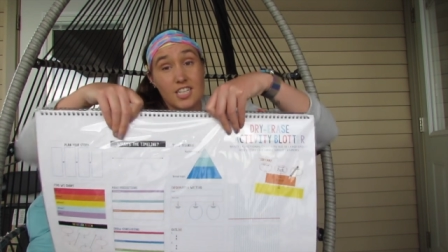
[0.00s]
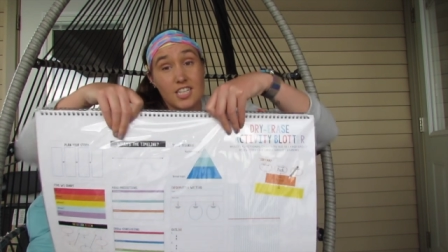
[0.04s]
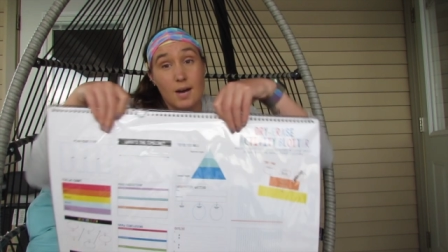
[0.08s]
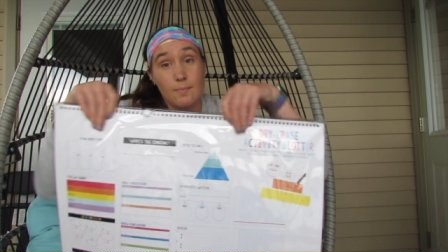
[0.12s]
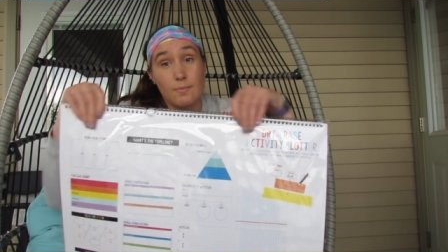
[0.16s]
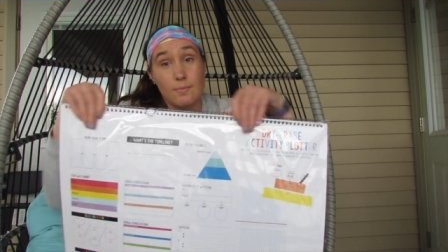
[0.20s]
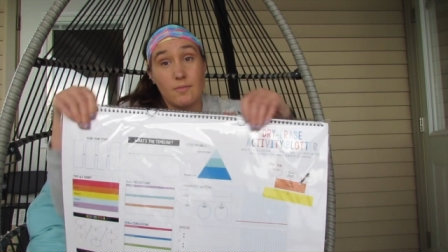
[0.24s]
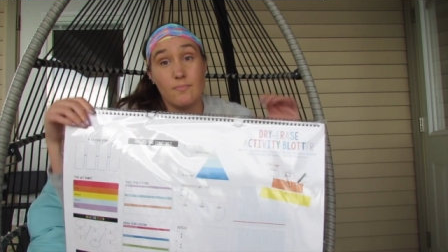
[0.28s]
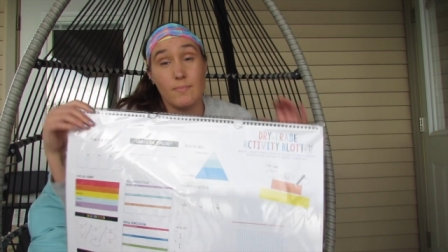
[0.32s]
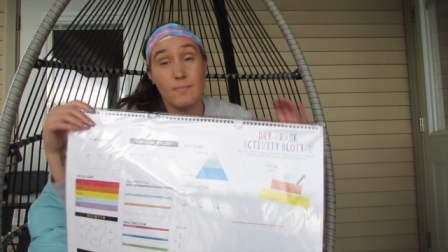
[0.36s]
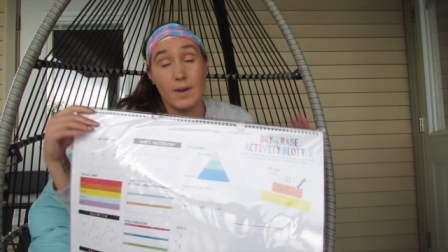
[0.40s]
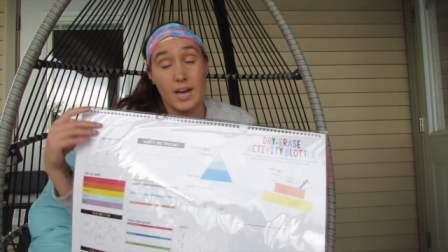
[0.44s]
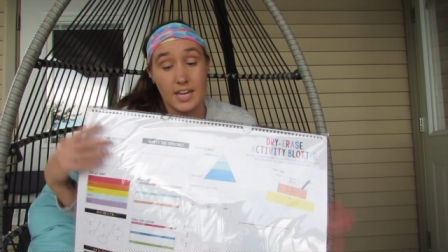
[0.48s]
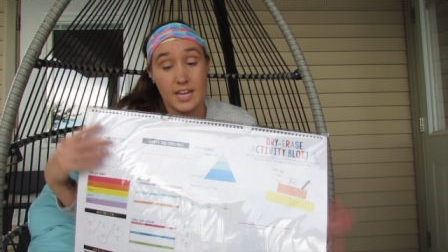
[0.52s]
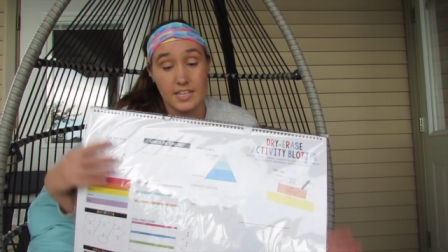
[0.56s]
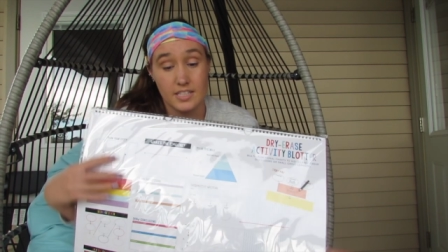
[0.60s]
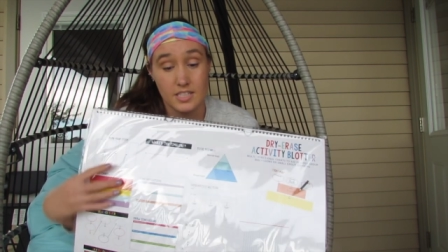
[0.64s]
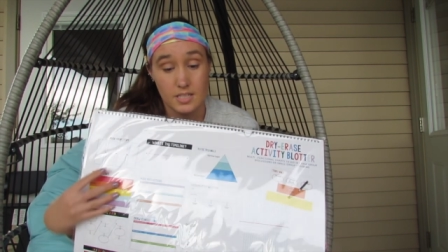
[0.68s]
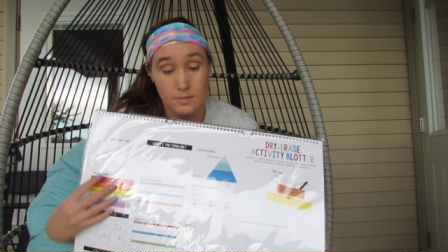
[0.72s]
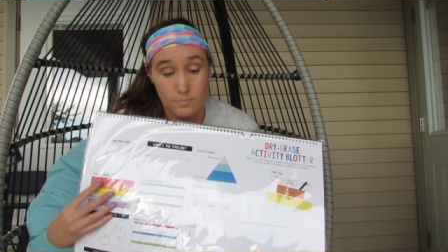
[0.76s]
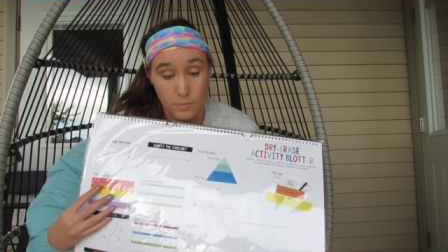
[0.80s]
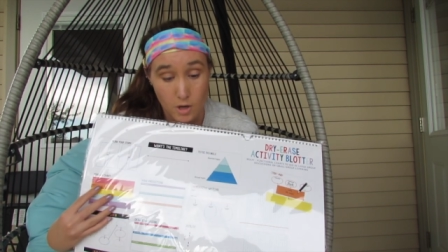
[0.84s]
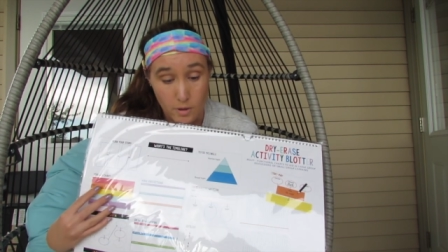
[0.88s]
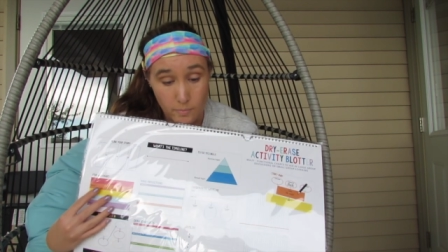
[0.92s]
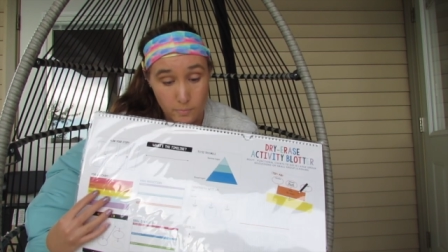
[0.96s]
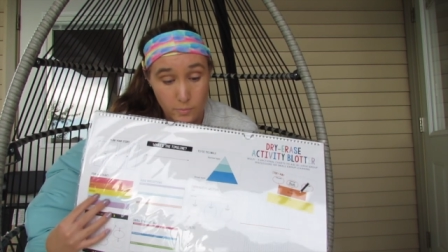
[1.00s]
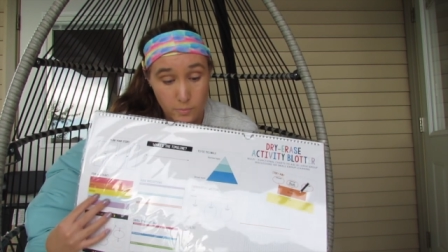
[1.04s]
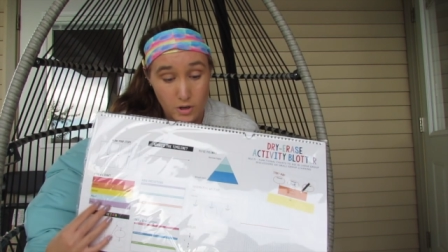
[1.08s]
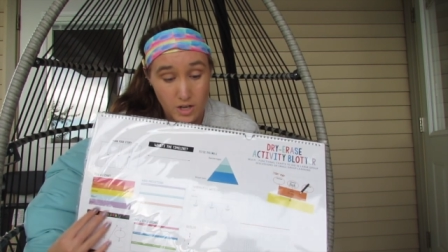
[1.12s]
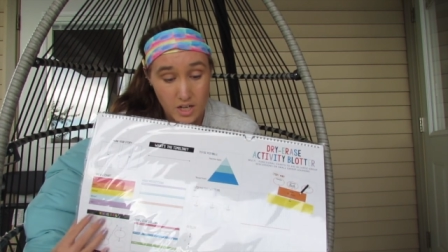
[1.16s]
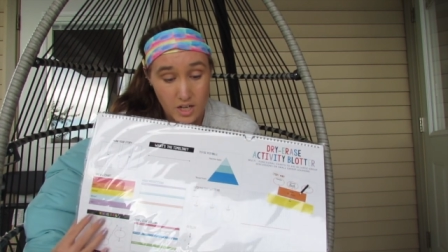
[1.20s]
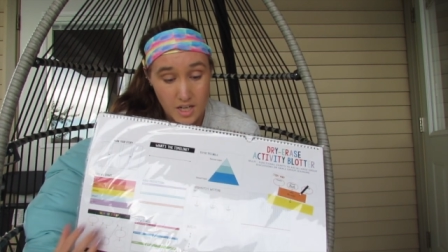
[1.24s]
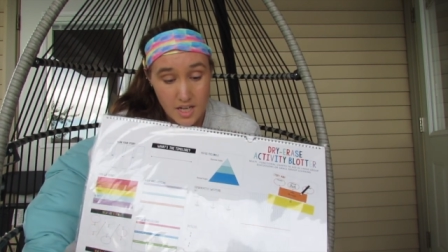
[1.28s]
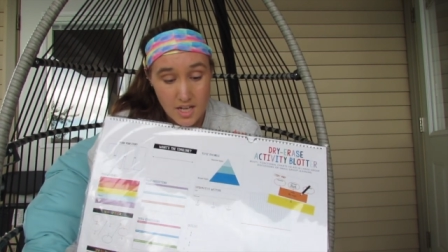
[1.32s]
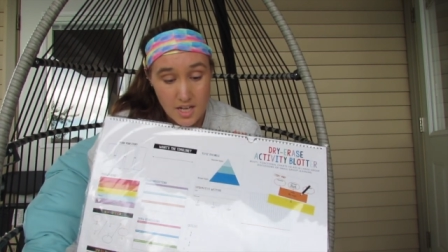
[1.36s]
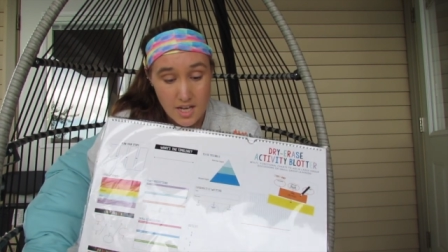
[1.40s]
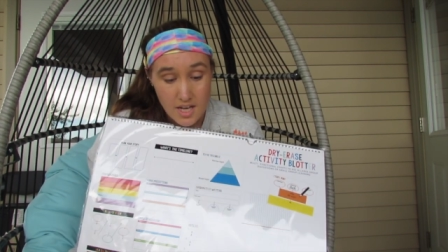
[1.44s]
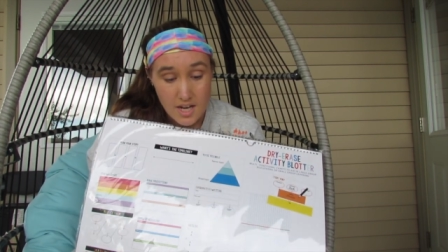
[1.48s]
top of my smart
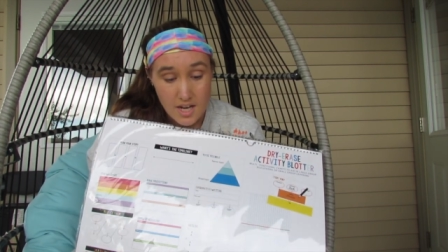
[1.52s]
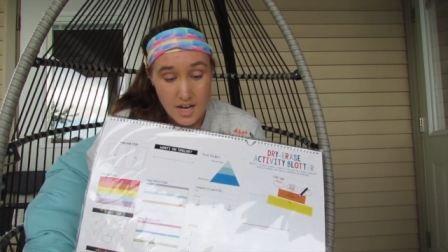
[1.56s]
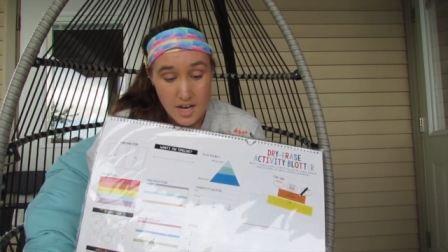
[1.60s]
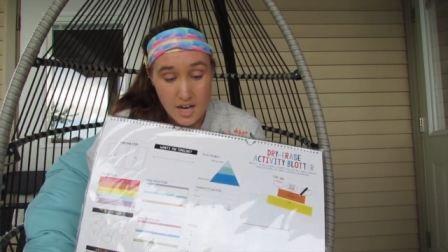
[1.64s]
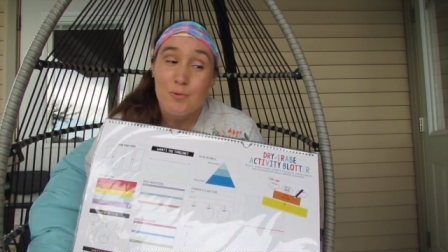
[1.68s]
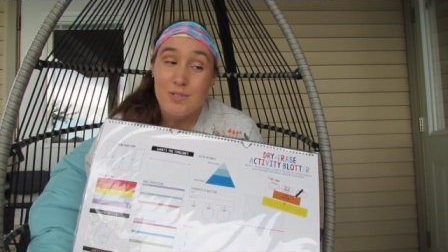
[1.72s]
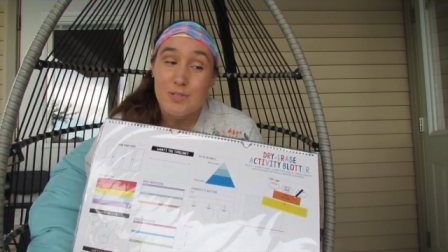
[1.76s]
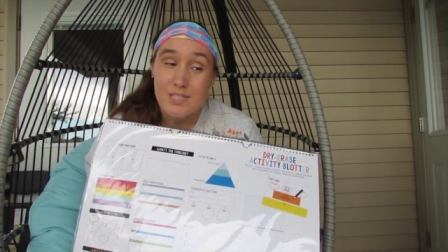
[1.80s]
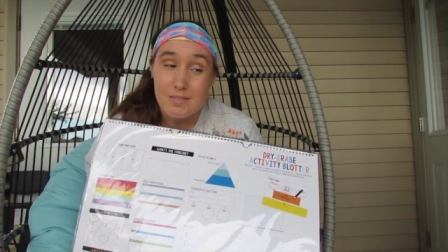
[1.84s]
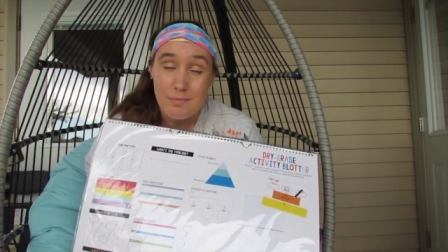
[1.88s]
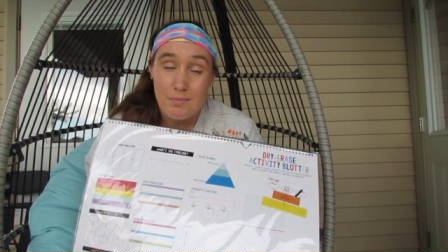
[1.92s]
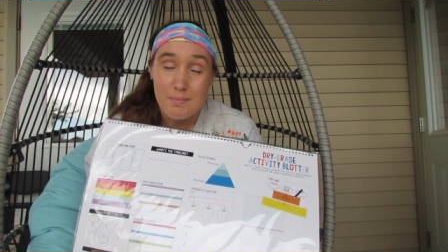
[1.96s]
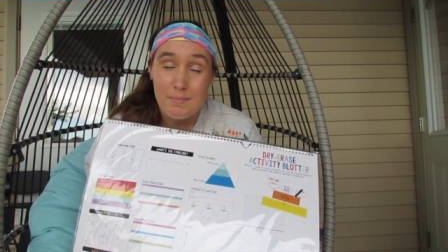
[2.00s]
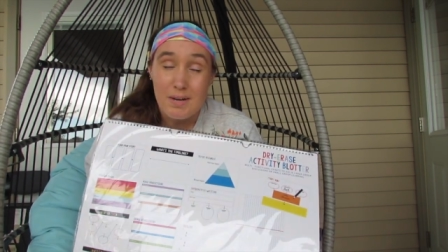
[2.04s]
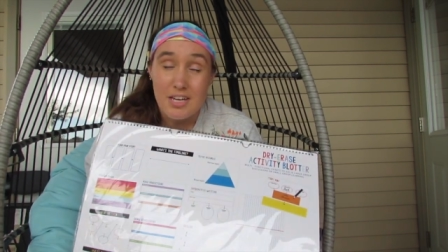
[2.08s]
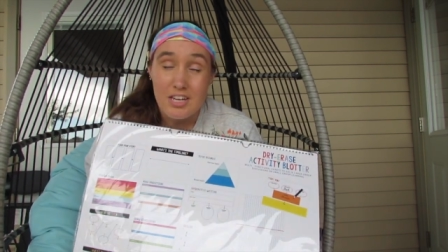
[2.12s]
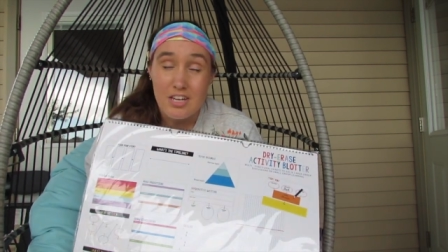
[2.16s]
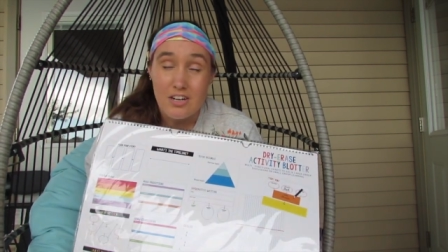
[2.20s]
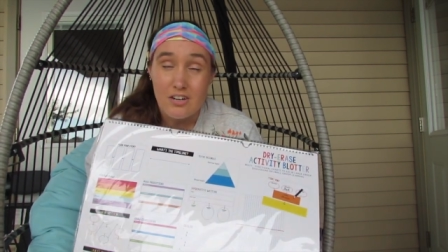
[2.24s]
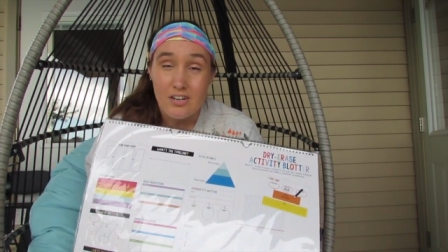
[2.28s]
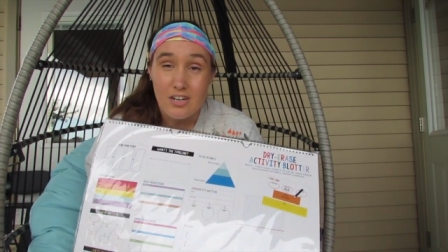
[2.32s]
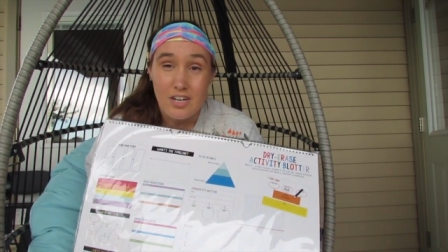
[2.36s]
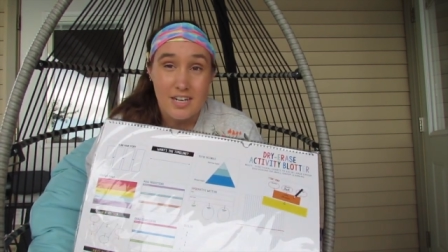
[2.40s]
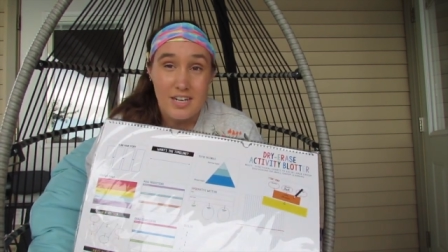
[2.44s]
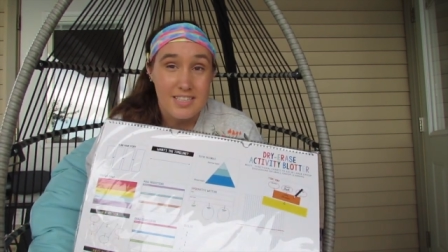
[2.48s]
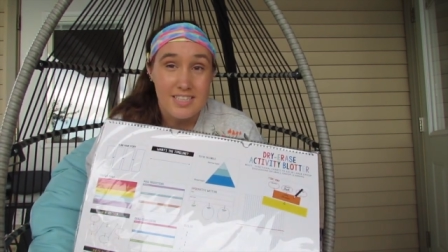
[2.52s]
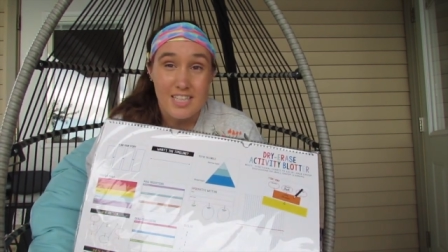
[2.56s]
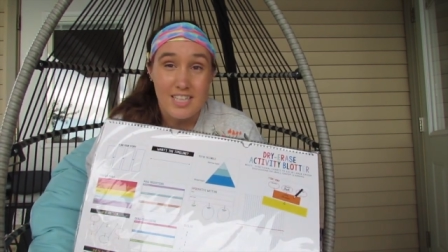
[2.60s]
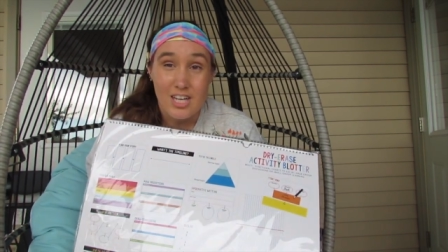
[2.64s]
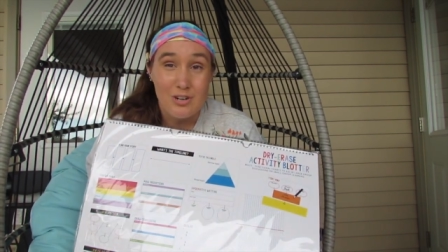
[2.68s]
board. With some of my younger kids,